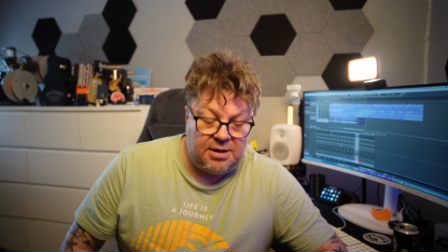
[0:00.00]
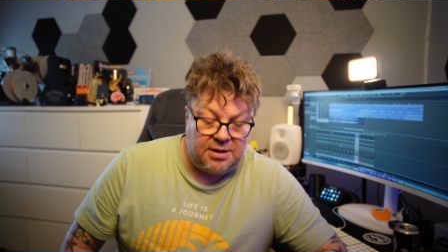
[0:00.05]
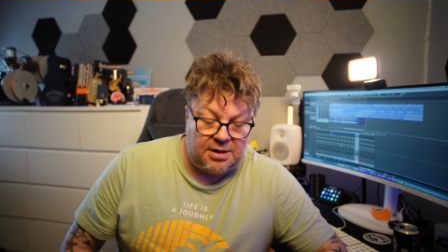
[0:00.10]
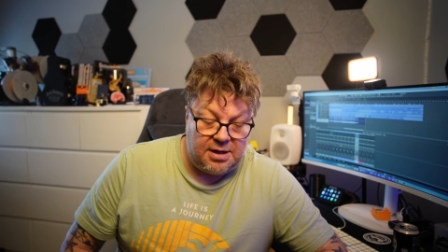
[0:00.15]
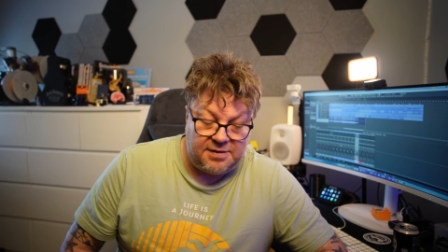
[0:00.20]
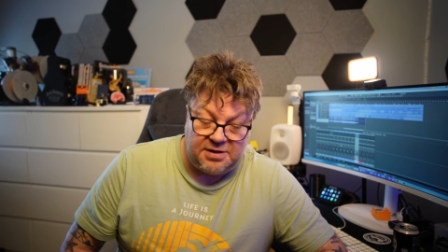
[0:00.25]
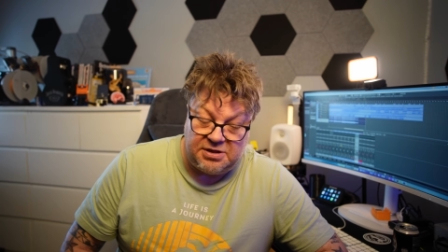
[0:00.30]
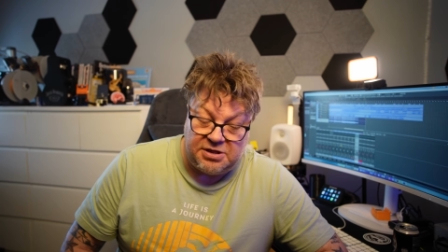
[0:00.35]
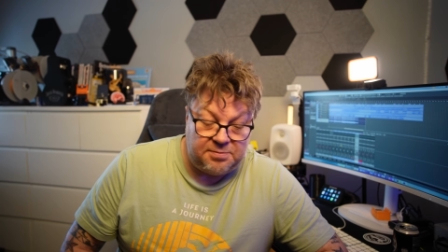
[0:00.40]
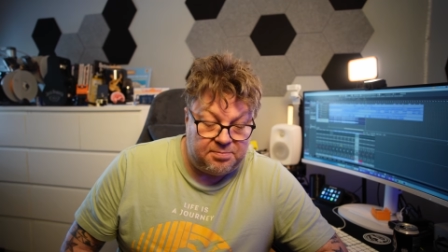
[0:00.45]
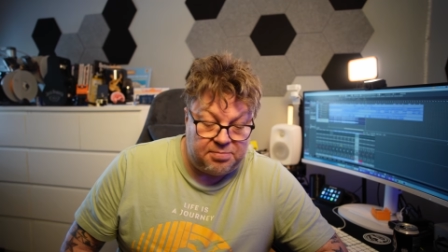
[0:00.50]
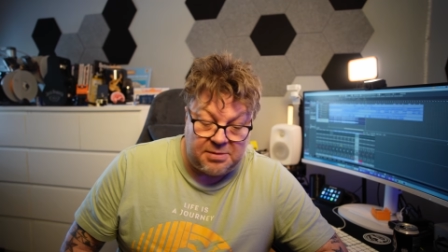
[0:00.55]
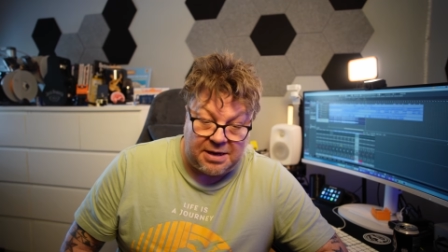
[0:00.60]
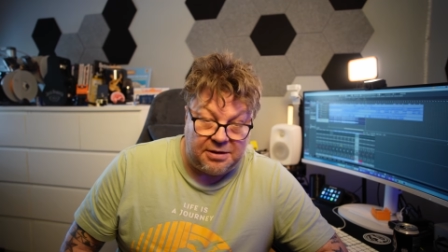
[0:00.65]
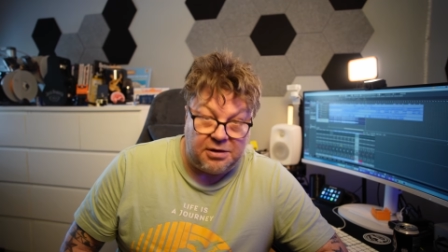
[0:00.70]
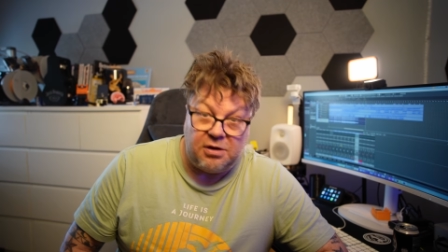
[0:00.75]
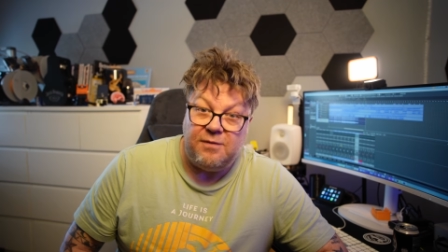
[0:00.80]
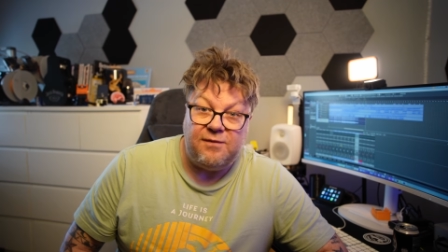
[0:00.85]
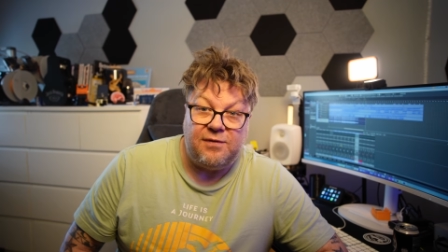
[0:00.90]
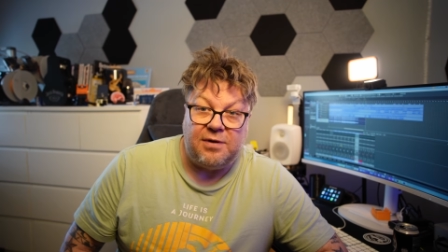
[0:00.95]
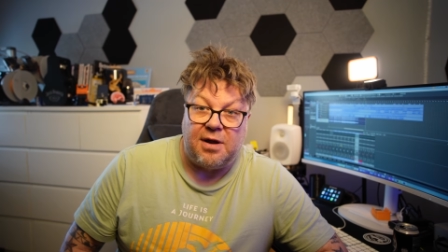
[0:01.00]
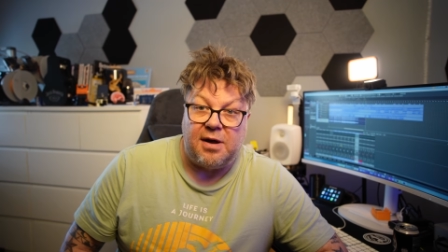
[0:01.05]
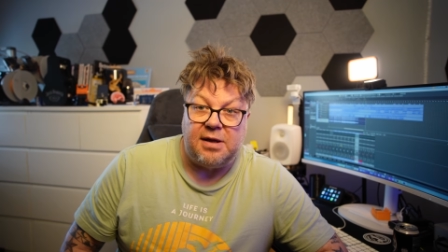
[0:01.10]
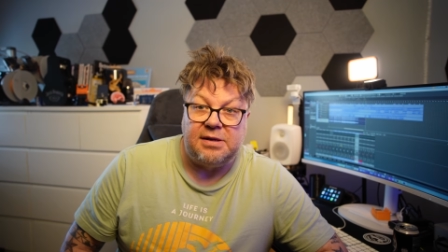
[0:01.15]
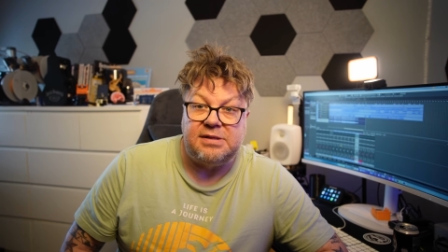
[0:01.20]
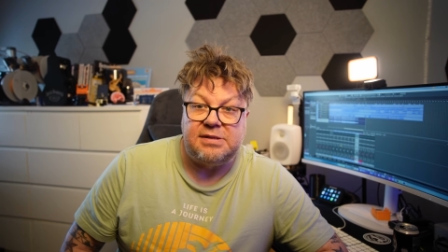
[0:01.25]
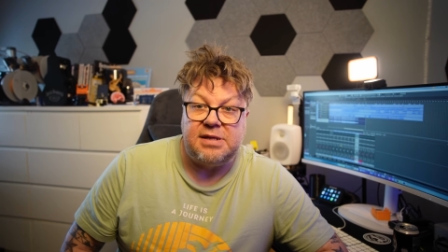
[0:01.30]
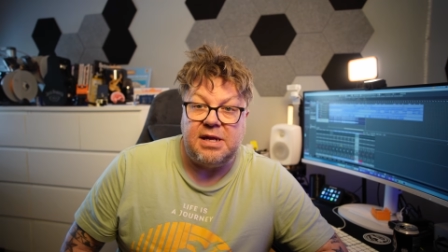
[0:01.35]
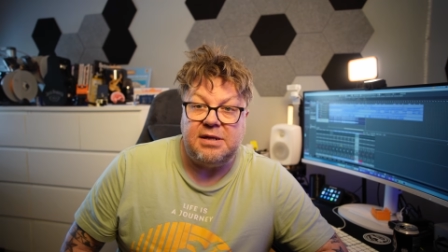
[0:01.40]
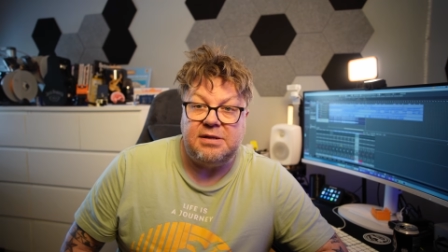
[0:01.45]
This is brand new for
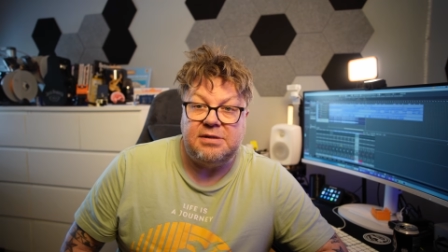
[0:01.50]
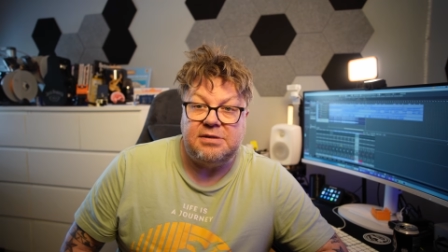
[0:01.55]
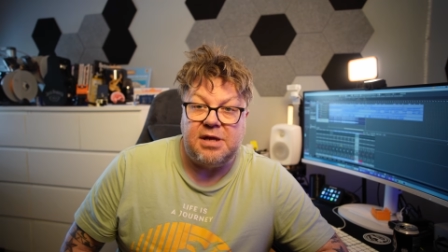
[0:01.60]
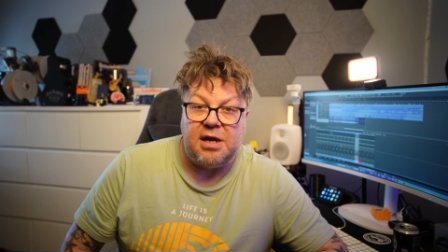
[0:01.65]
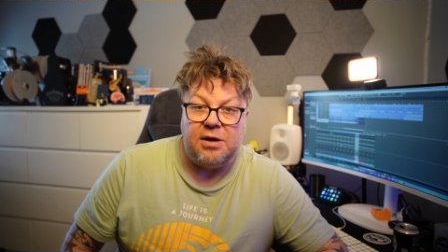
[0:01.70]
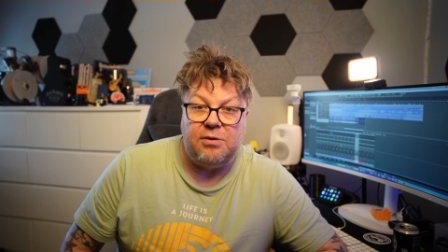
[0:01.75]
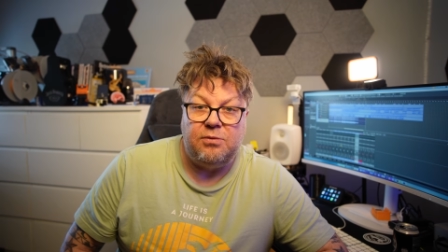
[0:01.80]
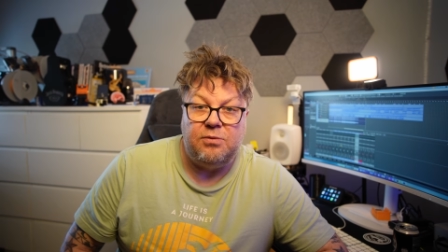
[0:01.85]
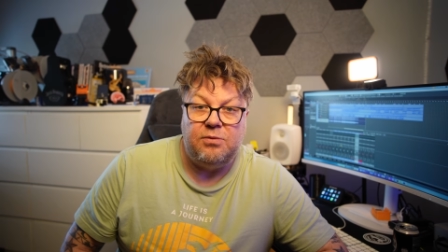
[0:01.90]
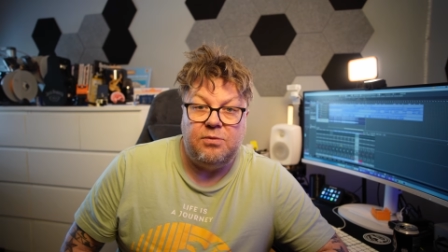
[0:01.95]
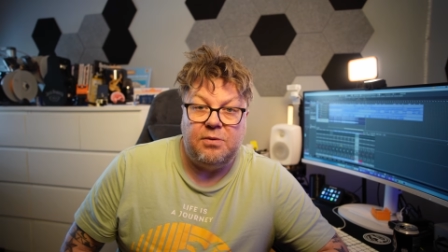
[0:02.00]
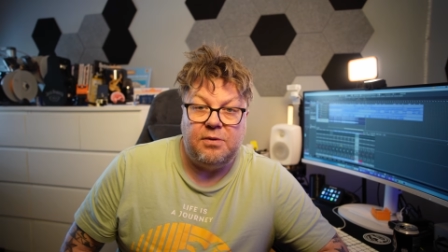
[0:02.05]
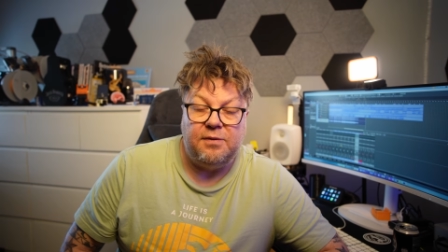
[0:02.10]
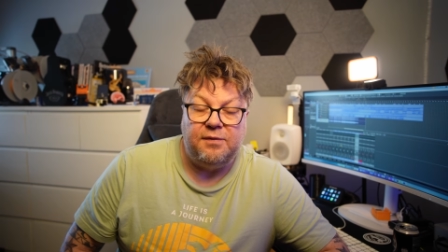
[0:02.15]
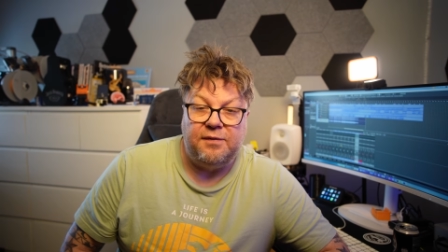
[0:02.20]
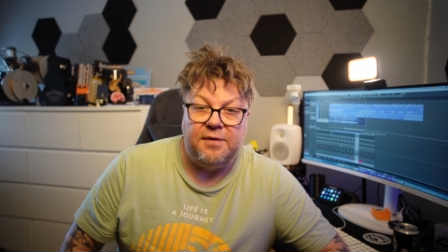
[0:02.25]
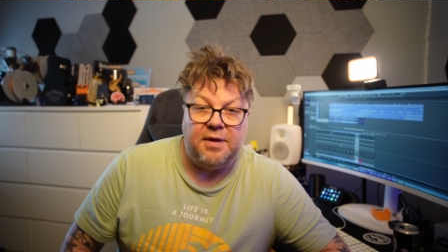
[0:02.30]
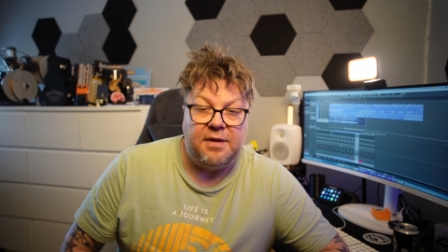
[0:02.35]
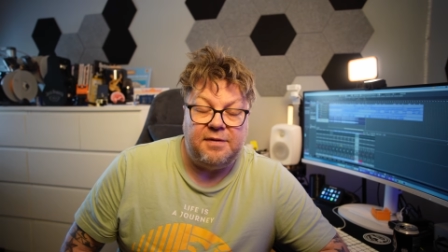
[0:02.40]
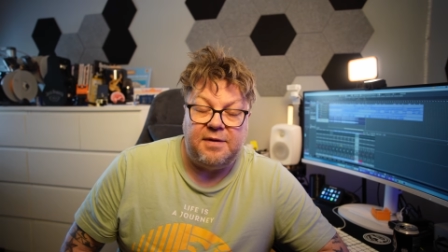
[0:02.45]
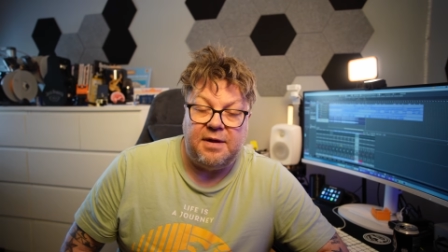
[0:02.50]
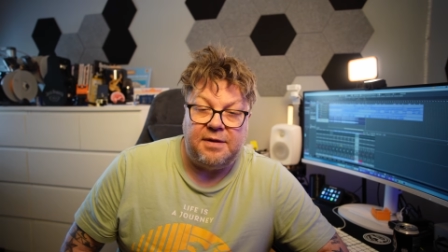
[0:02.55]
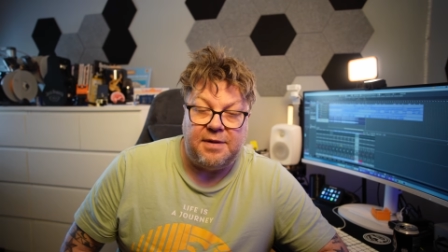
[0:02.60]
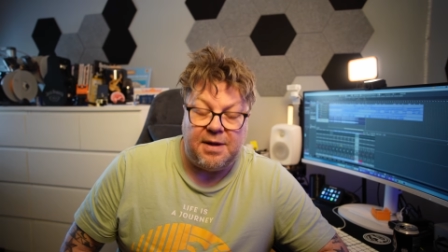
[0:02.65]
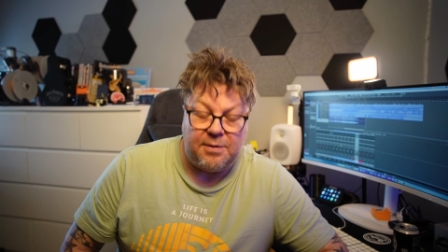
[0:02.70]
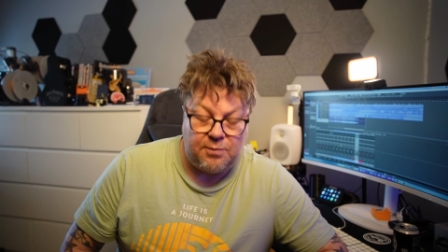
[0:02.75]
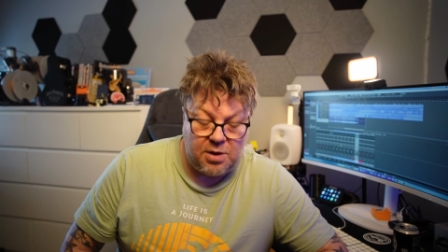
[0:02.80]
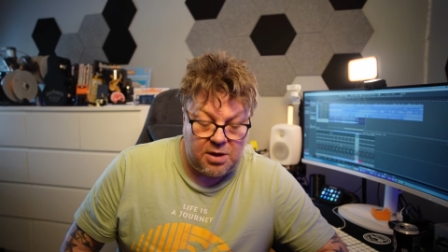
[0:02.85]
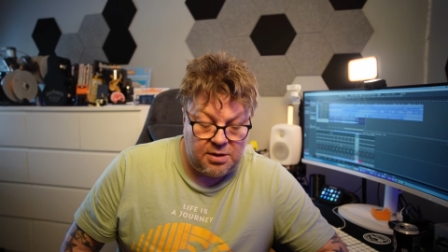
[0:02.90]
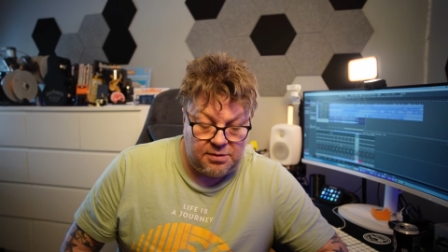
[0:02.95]
Line 6, so
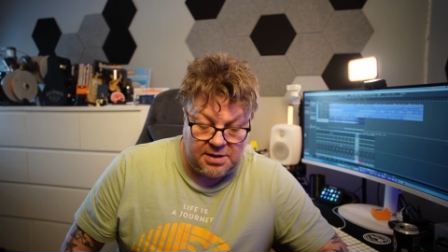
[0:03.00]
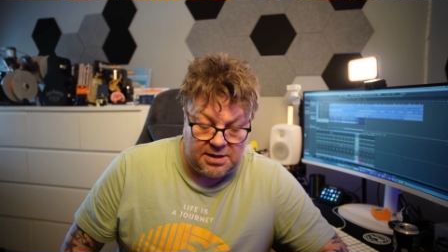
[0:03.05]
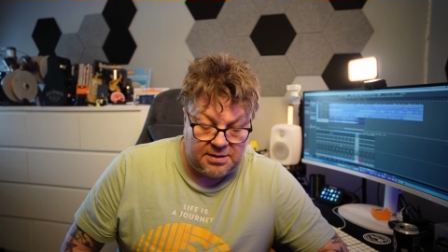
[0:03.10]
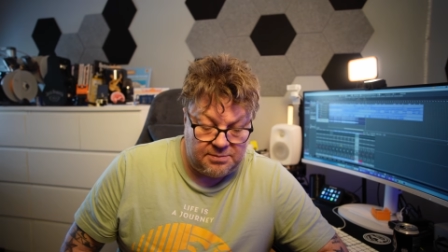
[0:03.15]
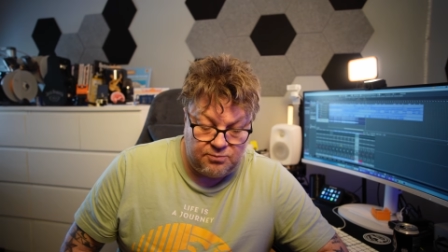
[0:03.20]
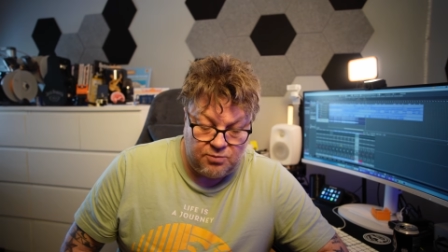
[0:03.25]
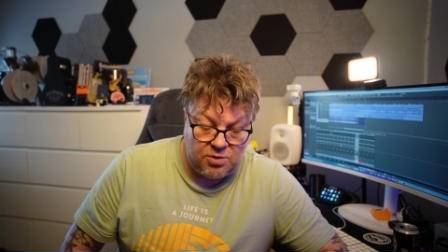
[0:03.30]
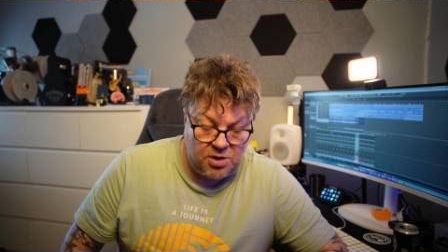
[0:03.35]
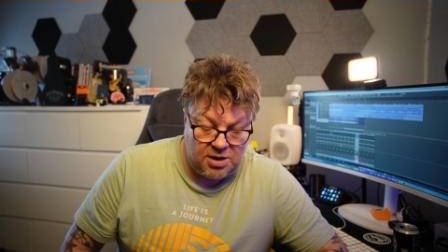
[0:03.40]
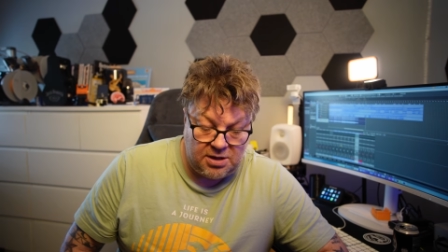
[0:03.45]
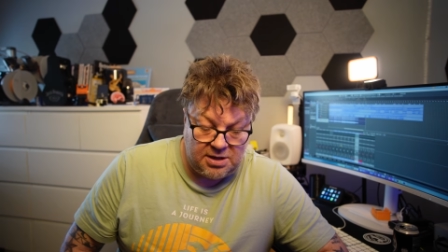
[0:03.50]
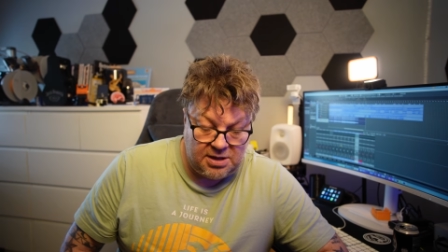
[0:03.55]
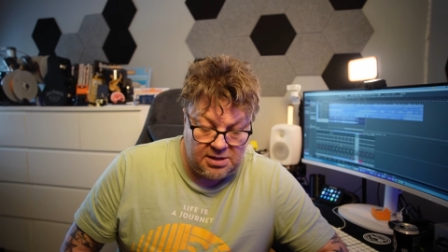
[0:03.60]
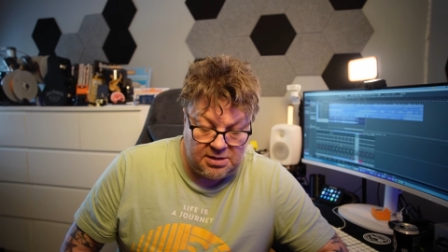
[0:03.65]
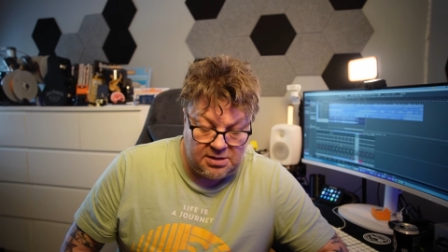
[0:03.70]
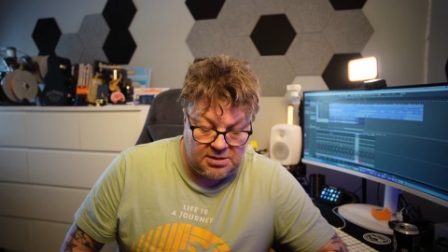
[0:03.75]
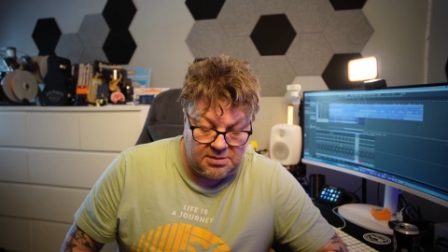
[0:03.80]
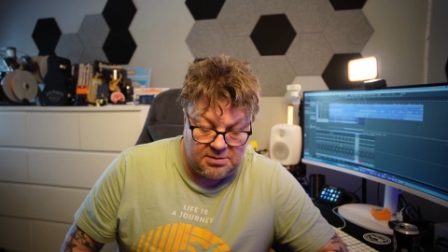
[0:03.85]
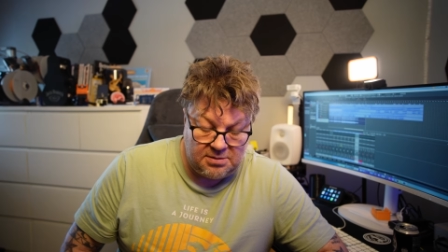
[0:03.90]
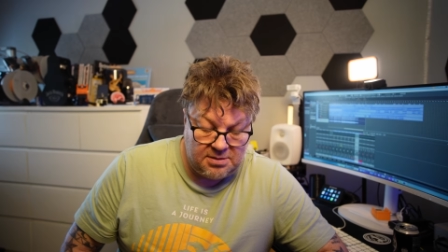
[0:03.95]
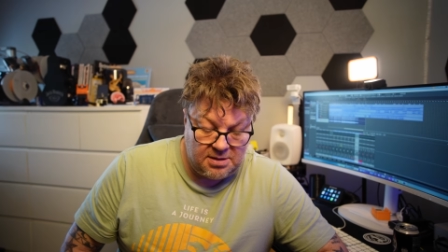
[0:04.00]
they're working